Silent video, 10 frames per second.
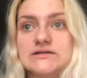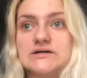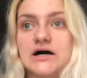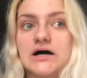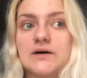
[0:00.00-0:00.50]

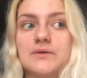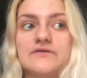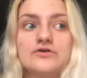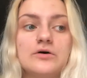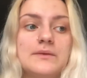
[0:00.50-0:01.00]

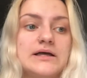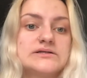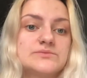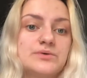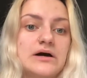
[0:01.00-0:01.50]
I've got to make
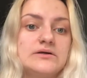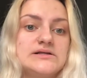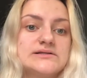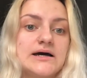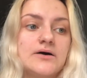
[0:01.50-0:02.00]
some
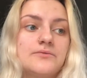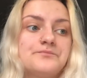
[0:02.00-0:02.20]
brownies now